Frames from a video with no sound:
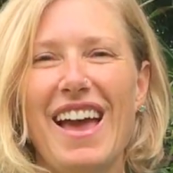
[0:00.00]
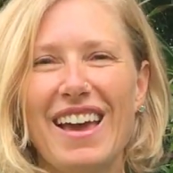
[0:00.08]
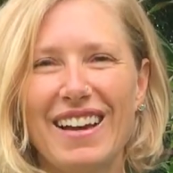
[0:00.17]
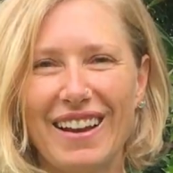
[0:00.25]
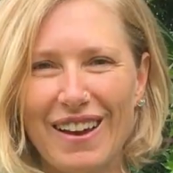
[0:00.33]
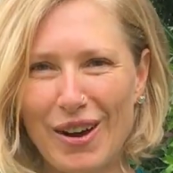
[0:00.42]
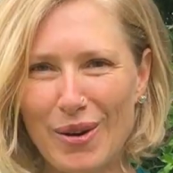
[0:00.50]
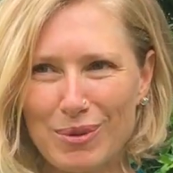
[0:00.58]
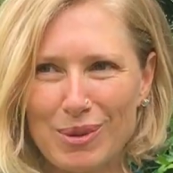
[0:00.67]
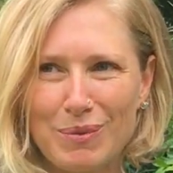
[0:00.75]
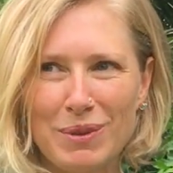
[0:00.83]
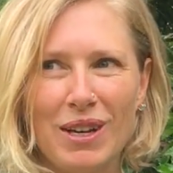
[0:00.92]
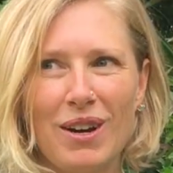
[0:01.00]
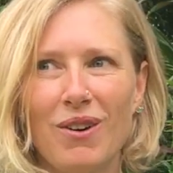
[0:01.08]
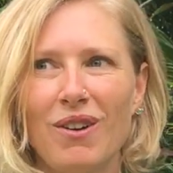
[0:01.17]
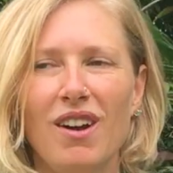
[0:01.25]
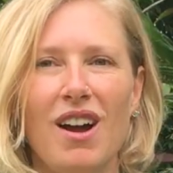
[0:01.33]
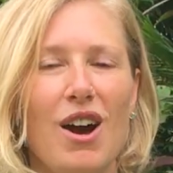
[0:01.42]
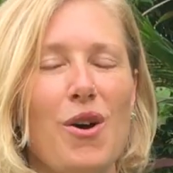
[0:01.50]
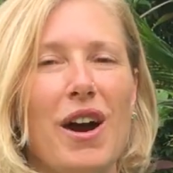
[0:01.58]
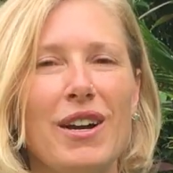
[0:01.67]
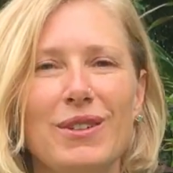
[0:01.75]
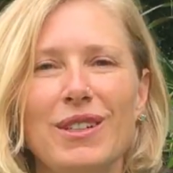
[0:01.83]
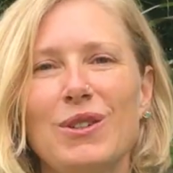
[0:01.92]
And it helps me go, oh,
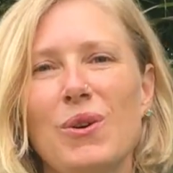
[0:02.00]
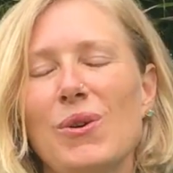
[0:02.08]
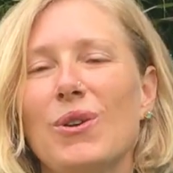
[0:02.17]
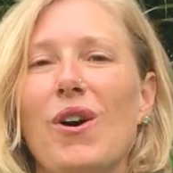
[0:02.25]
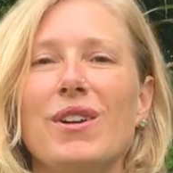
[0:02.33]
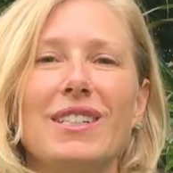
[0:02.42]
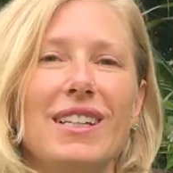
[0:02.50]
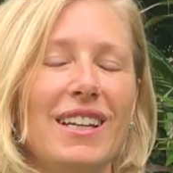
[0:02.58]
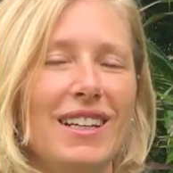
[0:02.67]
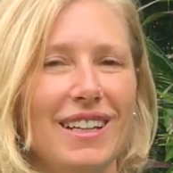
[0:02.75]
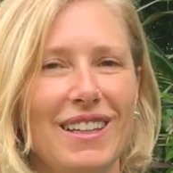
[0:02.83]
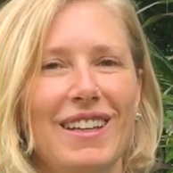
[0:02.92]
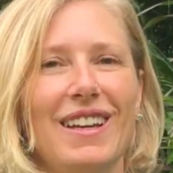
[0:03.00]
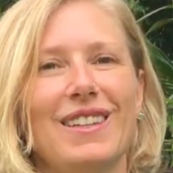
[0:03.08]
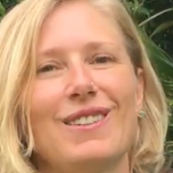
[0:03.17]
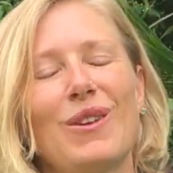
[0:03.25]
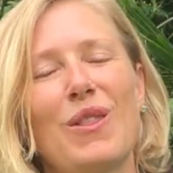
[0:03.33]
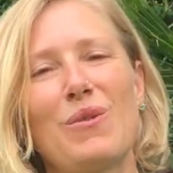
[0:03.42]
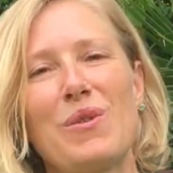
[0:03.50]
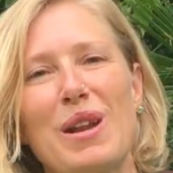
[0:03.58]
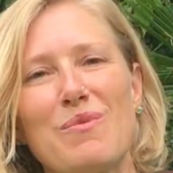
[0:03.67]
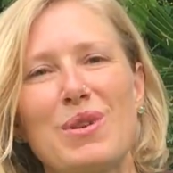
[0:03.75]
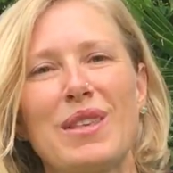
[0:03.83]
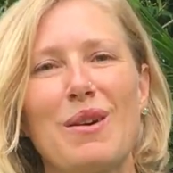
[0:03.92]
I don't need to hold on to anything. And so then when
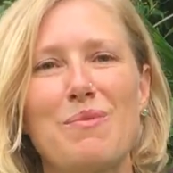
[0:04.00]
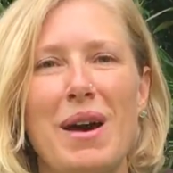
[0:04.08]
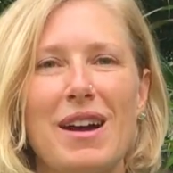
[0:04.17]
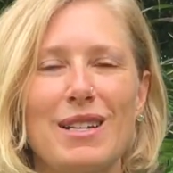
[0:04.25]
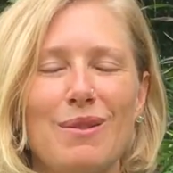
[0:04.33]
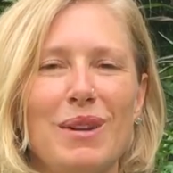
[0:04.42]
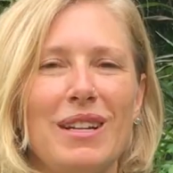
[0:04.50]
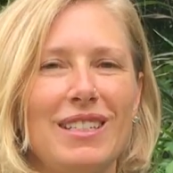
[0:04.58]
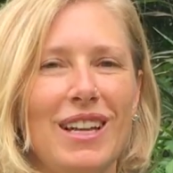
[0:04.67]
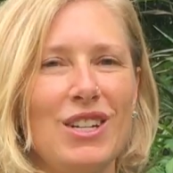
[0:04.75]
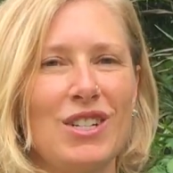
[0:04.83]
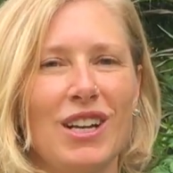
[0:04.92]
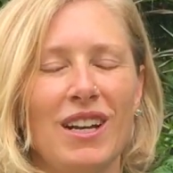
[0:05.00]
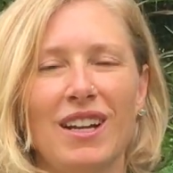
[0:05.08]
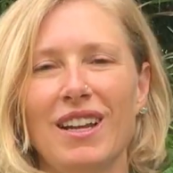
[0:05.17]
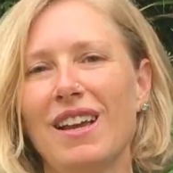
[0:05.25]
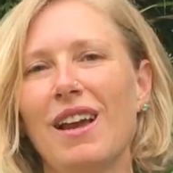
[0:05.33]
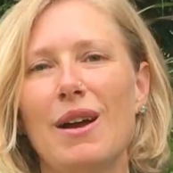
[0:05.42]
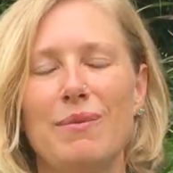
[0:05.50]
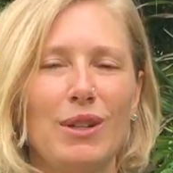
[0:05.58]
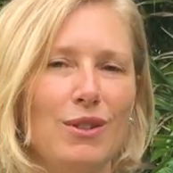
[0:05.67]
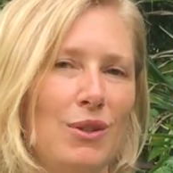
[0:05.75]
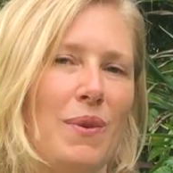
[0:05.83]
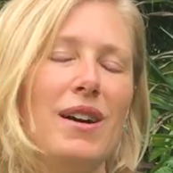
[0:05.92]
I bring that back to meditation, I'm
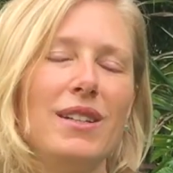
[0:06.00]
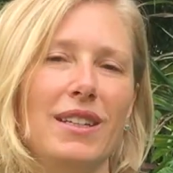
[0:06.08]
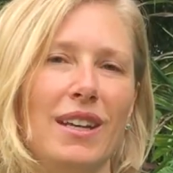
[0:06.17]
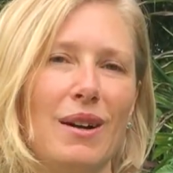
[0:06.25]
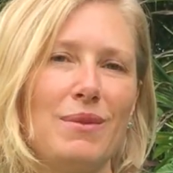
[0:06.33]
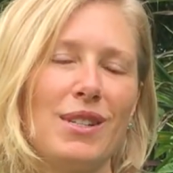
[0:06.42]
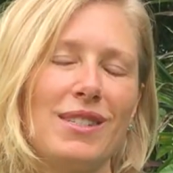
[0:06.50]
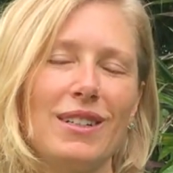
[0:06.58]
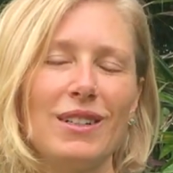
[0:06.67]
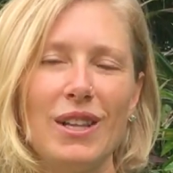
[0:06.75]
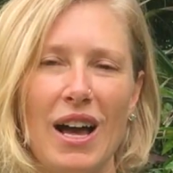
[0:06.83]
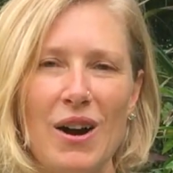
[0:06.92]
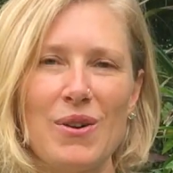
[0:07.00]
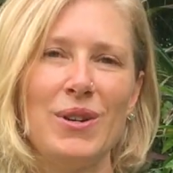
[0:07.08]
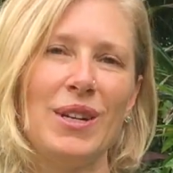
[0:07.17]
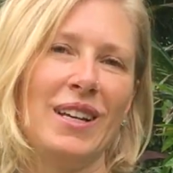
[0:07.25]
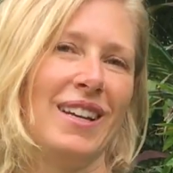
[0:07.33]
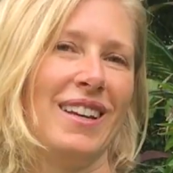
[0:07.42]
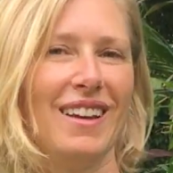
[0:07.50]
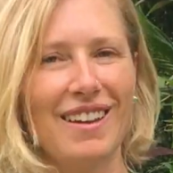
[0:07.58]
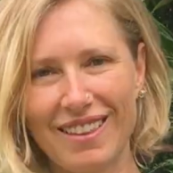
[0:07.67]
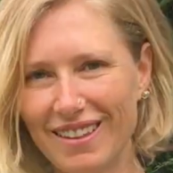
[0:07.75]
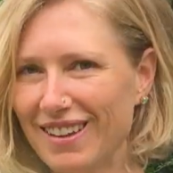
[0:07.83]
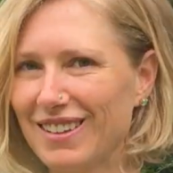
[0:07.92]
not dwelling, I'm just allowing
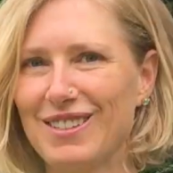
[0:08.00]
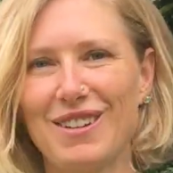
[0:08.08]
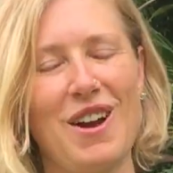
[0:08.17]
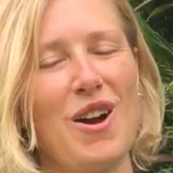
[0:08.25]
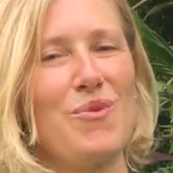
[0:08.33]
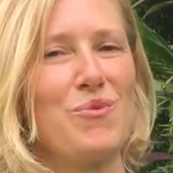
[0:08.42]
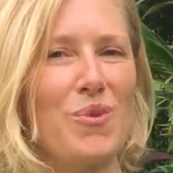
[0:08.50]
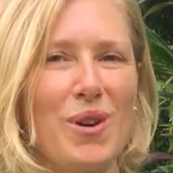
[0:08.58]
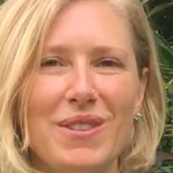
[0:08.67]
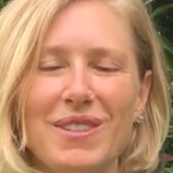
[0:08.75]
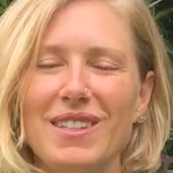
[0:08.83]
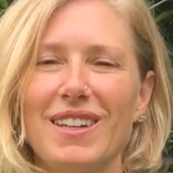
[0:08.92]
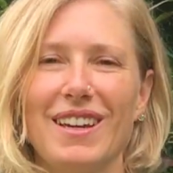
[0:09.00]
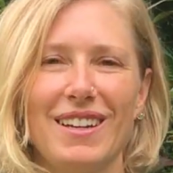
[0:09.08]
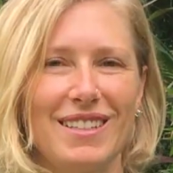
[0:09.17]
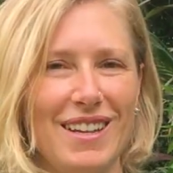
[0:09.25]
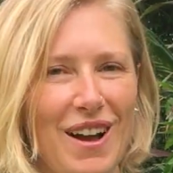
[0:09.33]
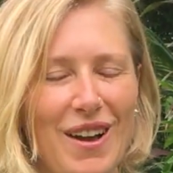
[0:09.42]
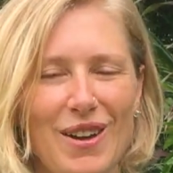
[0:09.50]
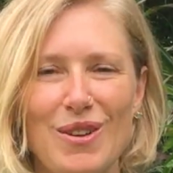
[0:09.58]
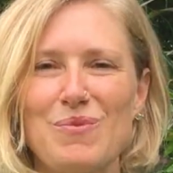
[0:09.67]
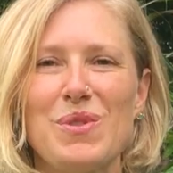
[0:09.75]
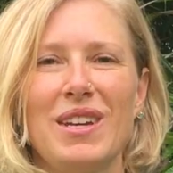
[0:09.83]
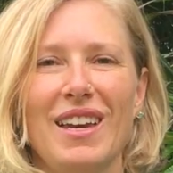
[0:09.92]
things to come, one thing at a
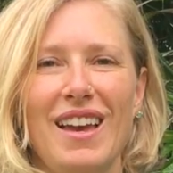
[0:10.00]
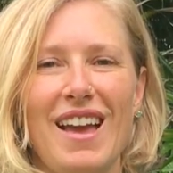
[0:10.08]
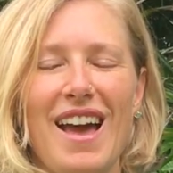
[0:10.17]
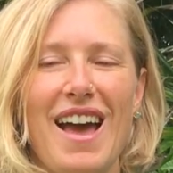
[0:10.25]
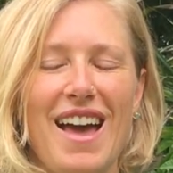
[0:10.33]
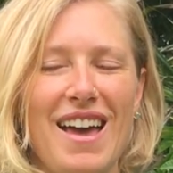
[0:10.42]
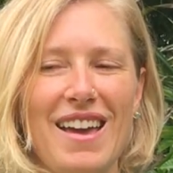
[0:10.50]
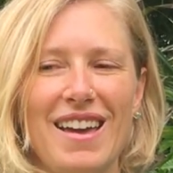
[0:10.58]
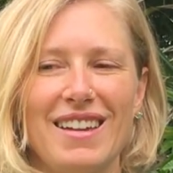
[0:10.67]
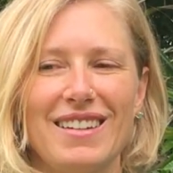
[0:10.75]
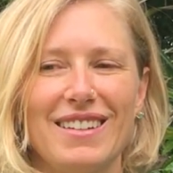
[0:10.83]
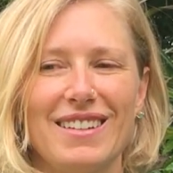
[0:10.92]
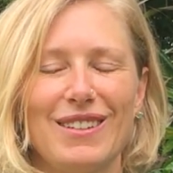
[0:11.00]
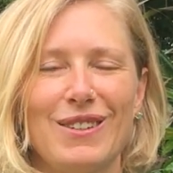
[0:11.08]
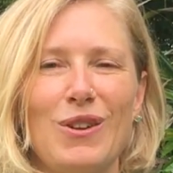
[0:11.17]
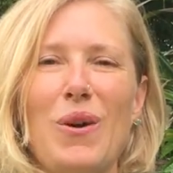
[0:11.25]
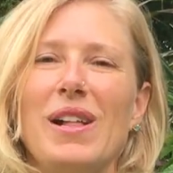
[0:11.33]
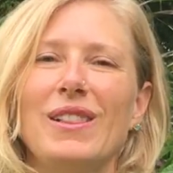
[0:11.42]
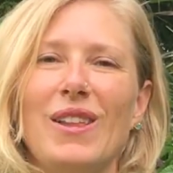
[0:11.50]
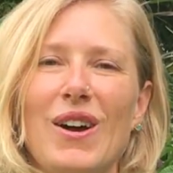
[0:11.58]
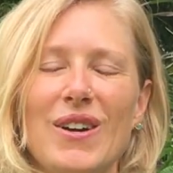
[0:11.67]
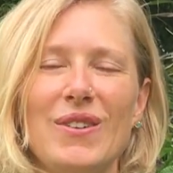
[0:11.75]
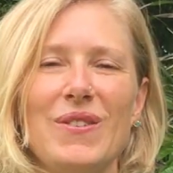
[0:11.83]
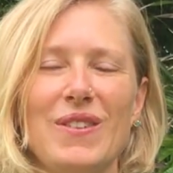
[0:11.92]
time. And so I
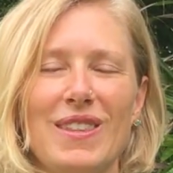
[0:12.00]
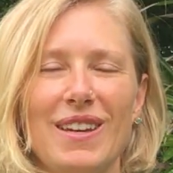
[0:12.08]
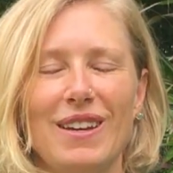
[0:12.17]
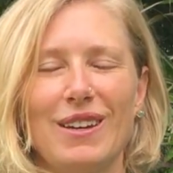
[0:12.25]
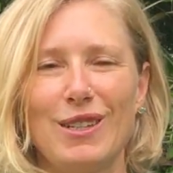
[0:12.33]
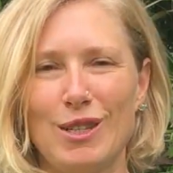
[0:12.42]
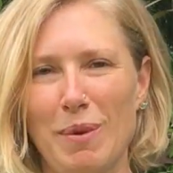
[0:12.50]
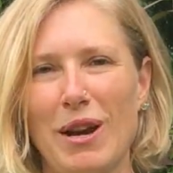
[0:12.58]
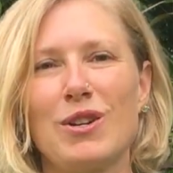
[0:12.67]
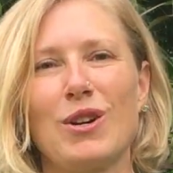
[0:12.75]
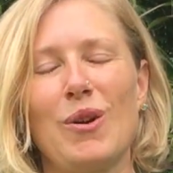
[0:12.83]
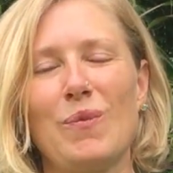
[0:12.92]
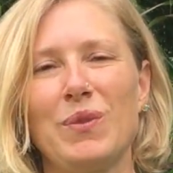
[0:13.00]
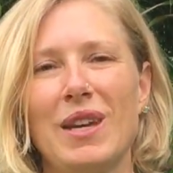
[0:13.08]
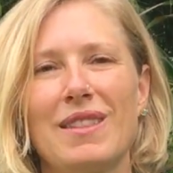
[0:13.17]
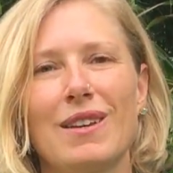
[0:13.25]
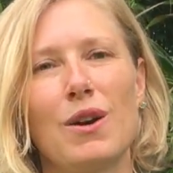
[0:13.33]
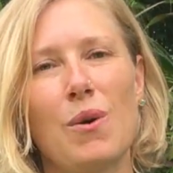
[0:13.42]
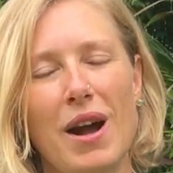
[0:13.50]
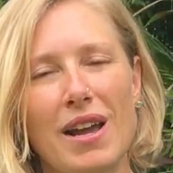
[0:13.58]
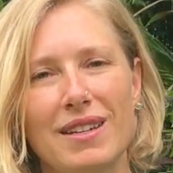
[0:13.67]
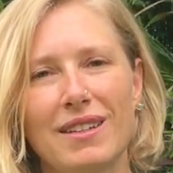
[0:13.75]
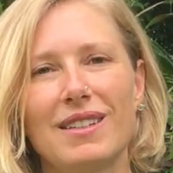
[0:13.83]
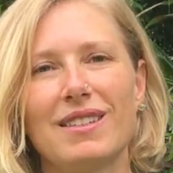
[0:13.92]
love the spectrum, like the
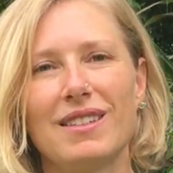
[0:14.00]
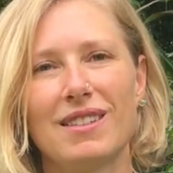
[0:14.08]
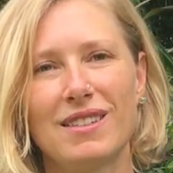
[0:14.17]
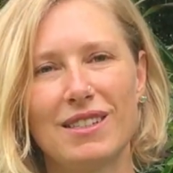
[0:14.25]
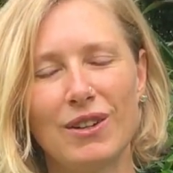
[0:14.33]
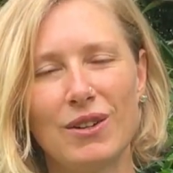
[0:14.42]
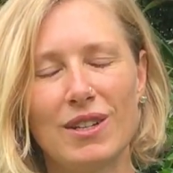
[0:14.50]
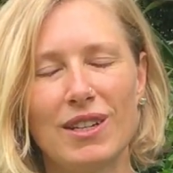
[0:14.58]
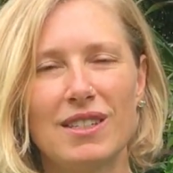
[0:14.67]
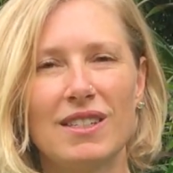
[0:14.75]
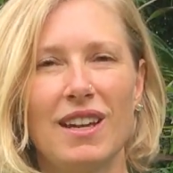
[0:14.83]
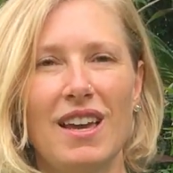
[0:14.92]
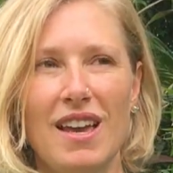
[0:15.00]
quietness, the stillness,